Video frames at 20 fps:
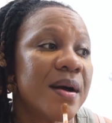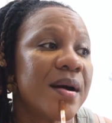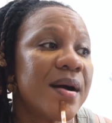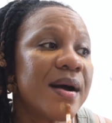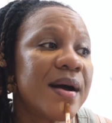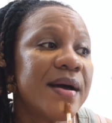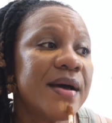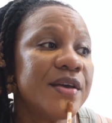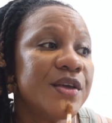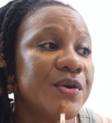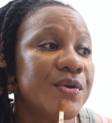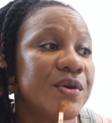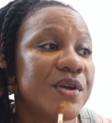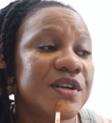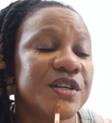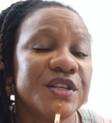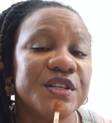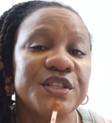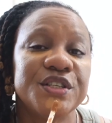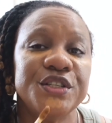You
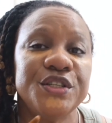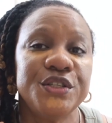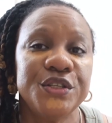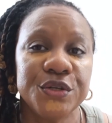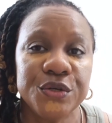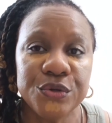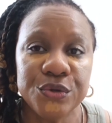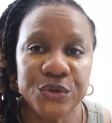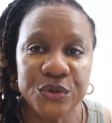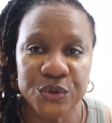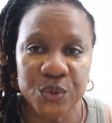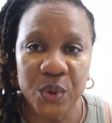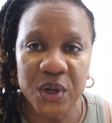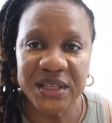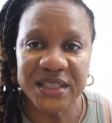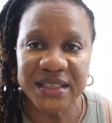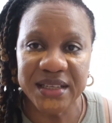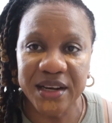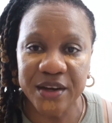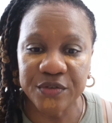can just use
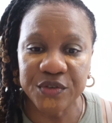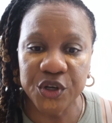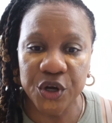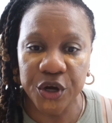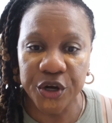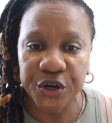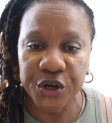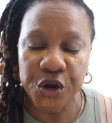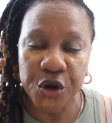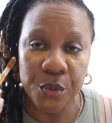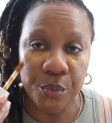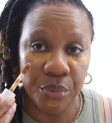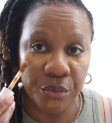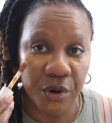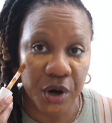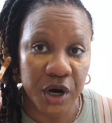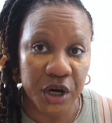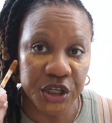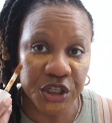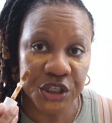what's left on your
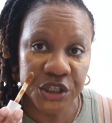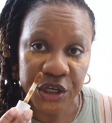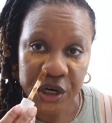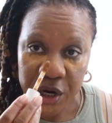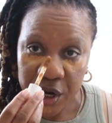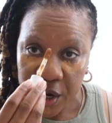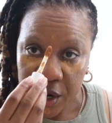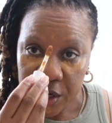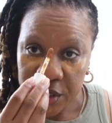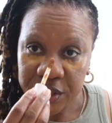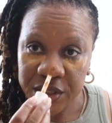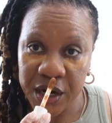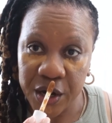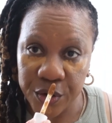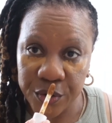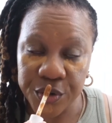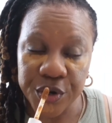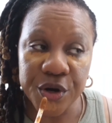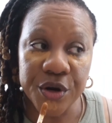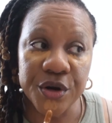brush
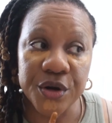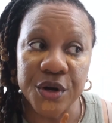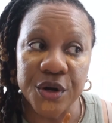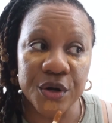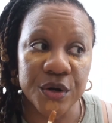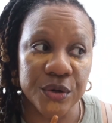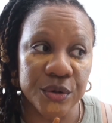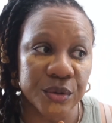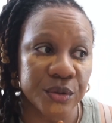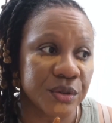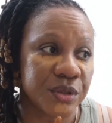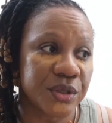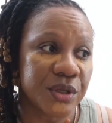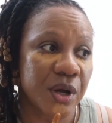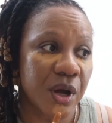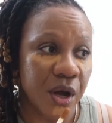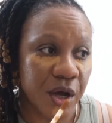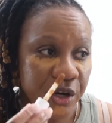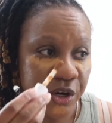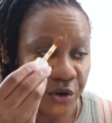down your nose,
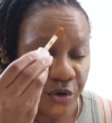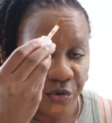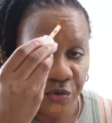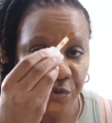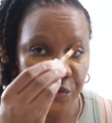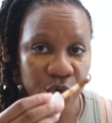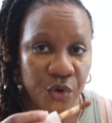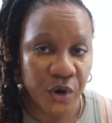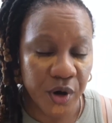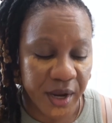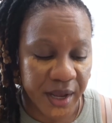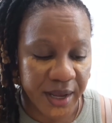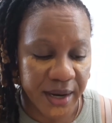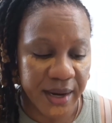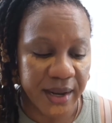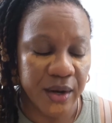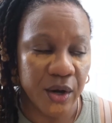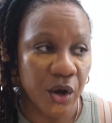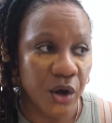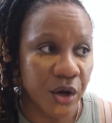on your forehead,
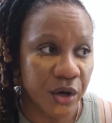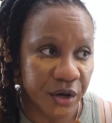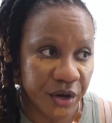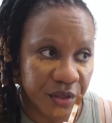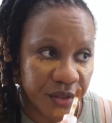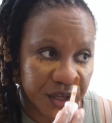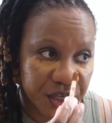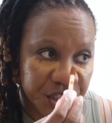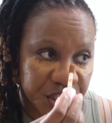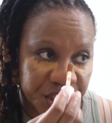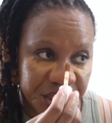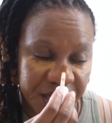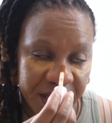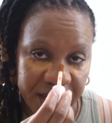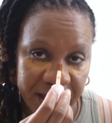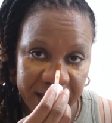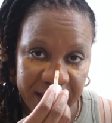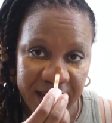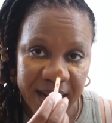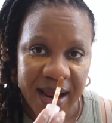and under the
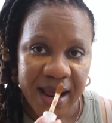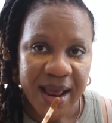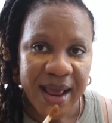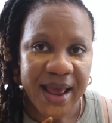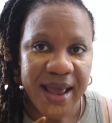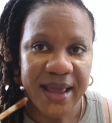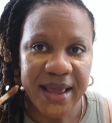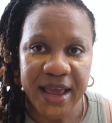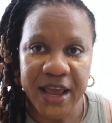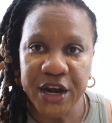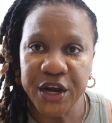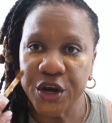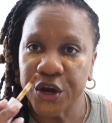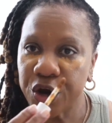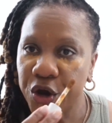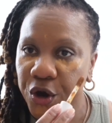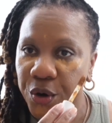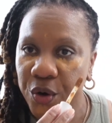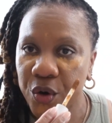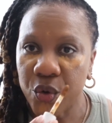chin. Again,
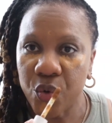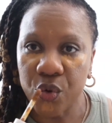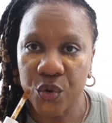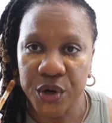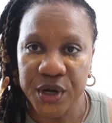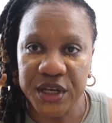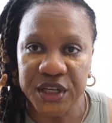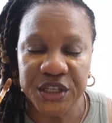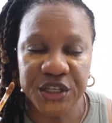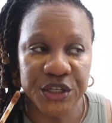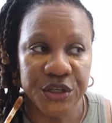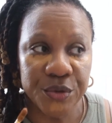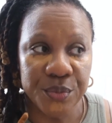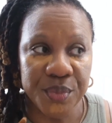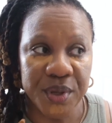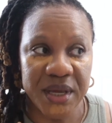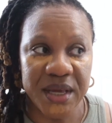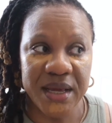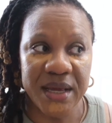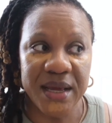you're going to
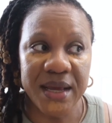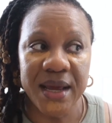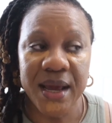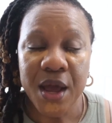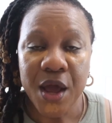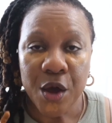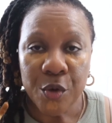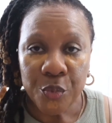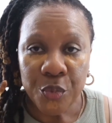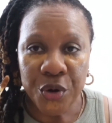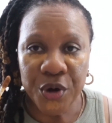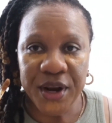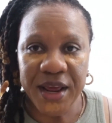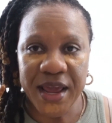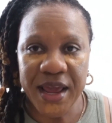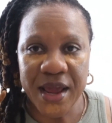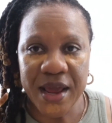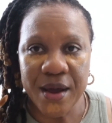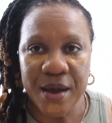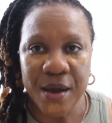be
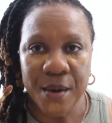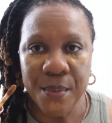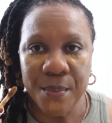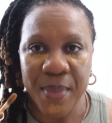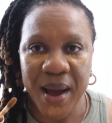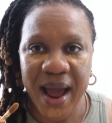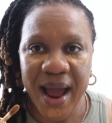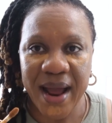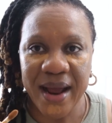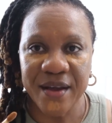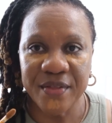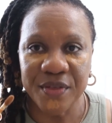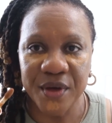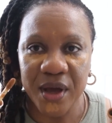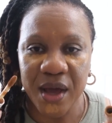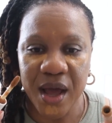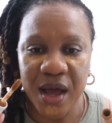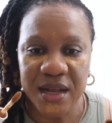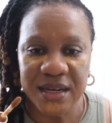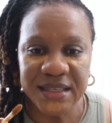putting back the
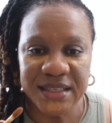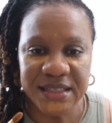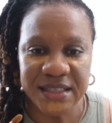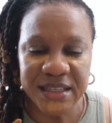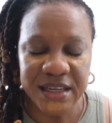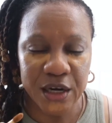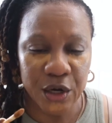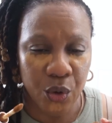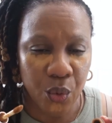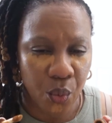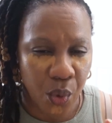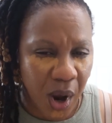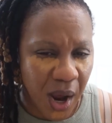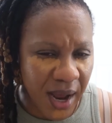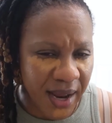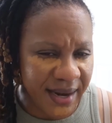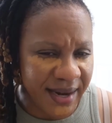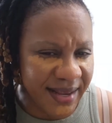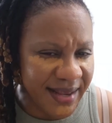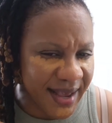concealer one.